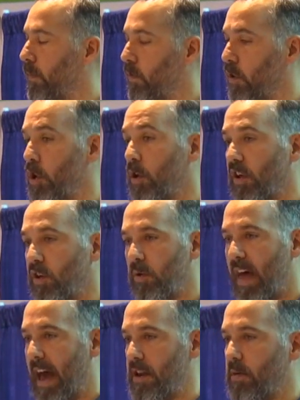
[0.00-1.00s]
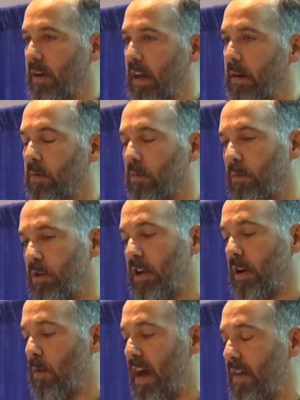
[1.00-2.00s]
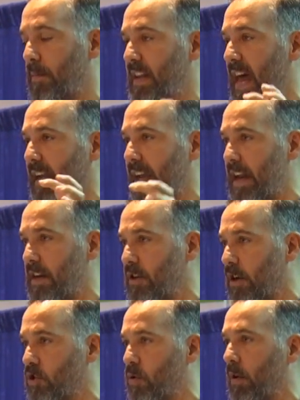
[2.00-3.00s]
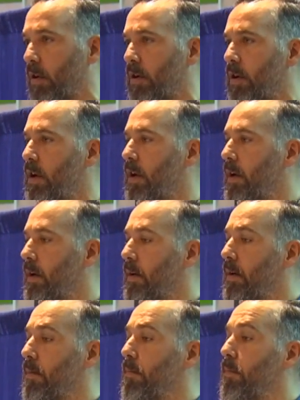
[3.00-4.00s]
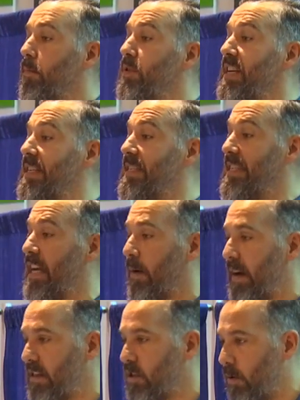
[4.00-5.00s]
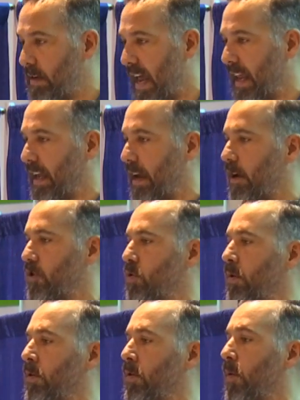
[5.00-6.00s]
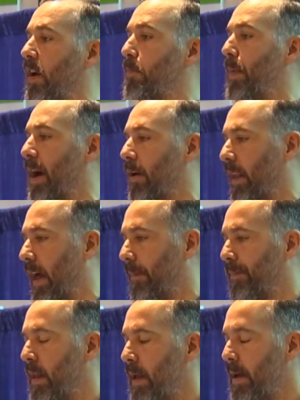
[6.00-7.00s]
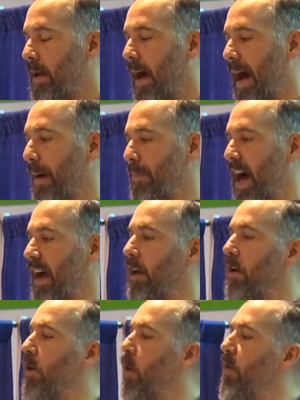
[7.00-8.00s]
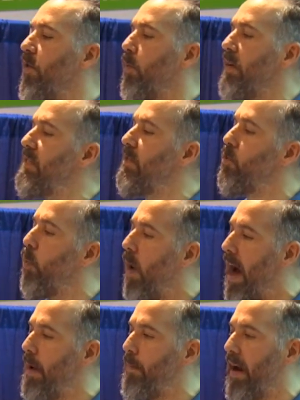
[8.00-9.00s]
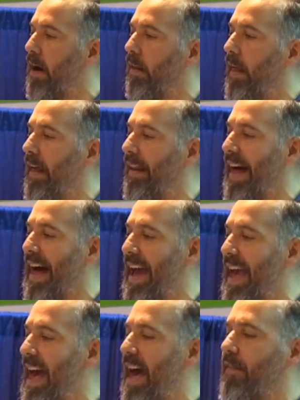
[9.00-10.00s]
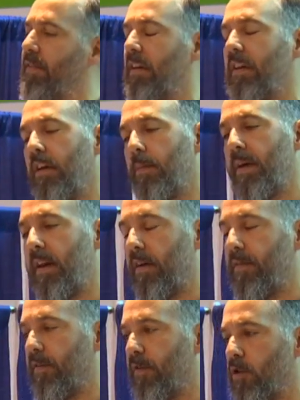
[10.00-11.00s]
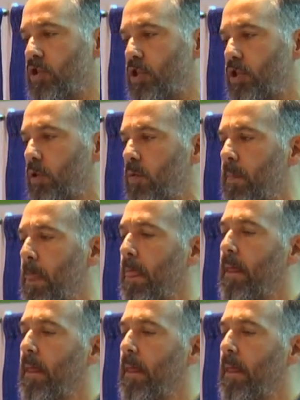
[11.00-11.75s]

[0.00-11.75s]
So you can do that. You can run them dedicated to controller, in series to a dedicated controller, or in parallel. I'm not going to go into the reasons why parallel I have a little bit of aversion to.